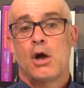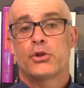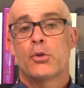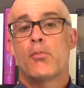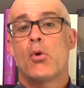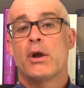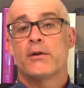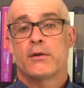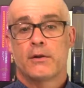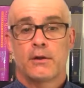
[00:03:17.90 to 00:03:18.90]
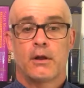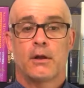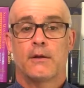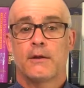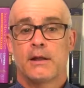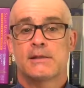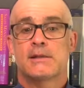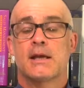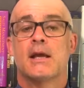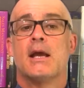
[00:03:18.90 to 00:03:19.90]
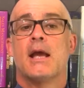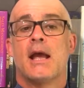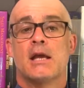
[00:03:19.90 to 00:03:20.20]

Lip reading: counterpoint, let's say,